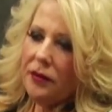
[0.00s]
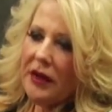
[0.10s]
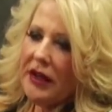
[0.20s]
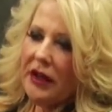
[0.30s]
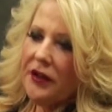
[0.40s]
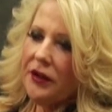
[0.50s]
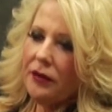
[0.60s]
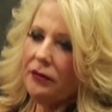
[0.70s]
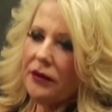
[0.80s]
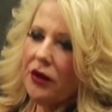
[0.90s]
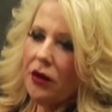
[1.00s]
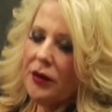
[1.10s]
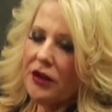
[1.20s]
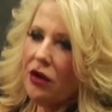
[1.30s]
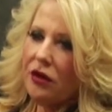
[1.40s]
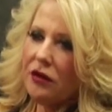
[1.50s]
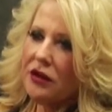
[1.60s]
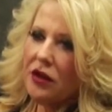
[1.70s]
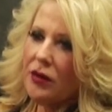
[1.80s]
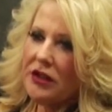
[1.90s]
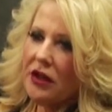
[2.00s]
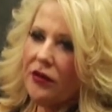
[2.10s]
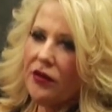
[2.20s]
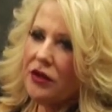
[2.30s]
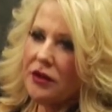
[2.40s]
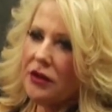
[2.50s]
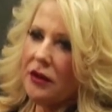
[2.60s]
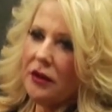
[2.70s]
like anything, you know, McDonald's always offers,